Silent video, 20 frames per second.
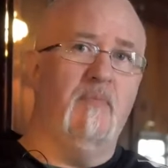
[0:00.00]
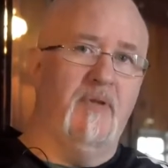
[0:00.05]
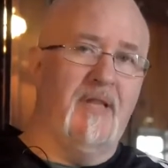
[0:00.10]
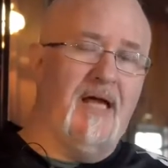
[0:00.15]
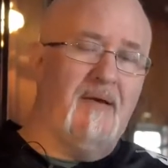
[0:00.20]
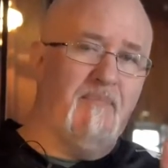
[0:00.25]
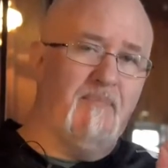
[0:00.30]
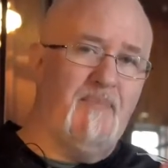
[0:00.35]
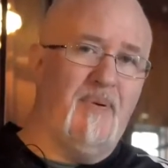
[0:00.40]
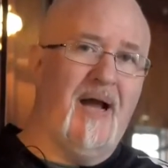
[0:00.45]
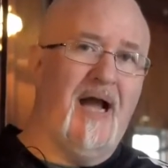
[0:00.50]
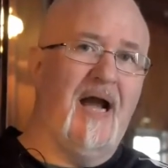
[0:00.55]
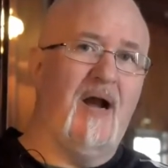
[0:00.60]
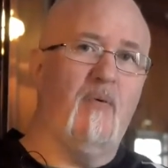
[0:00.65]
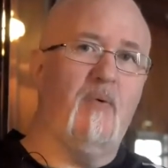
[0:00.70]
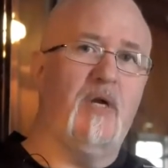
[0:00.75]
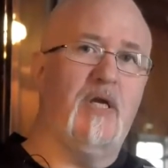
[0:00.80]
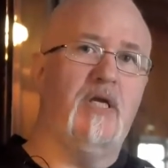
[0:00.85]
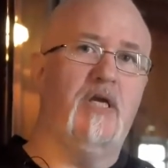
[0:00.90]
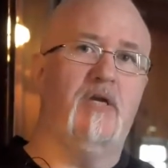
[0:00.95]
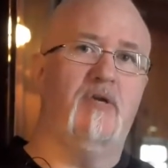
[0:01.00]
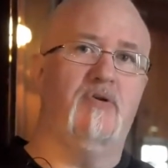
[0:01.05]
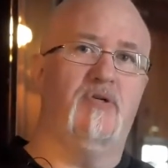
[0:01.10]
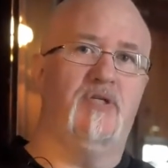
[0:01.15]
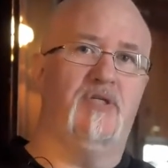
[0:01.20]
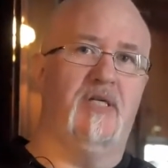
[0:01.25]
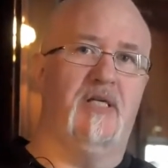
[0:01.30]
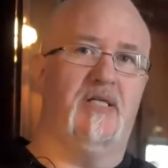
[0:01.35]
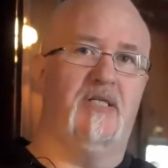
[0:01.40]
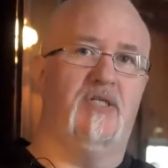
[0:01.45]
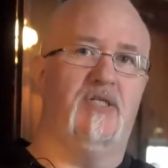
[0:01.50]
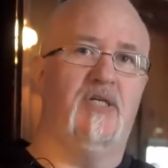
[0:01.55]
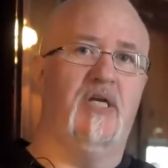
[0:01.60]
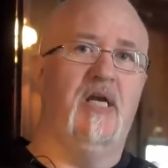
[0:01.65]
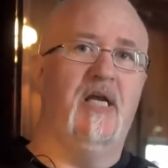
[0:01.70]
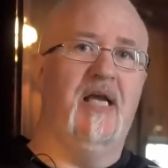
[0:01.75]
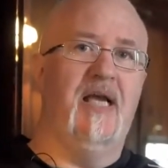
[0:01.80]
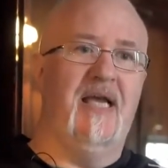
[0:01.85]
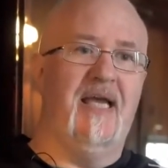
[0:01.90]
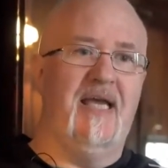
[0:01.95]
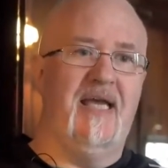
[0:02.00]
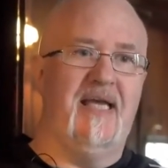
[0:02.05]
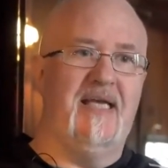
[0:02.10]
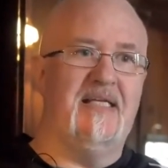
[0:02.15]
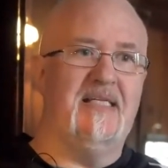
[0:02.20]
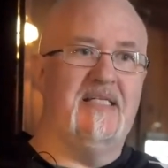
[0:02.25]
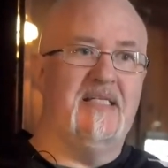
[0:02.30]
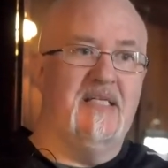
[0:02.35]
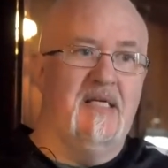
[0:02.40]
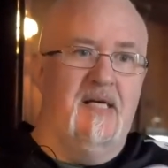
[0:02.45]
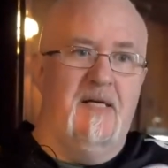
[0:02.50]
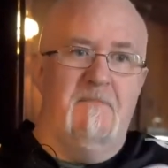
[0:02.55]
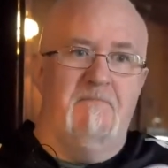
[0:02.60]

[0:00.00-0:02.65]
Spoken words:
But that power usage is